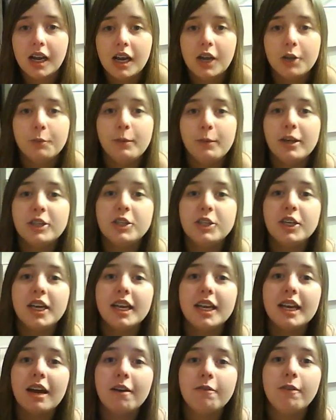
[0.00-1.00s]
which you can
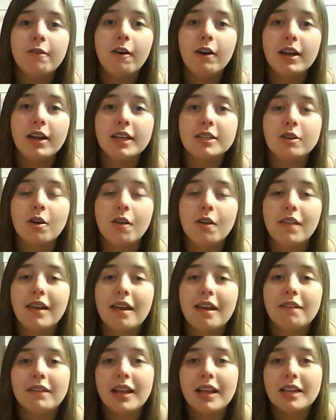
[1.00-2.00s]
now find on the
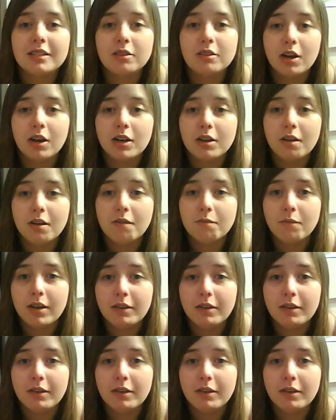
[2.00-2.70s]
left hand side of.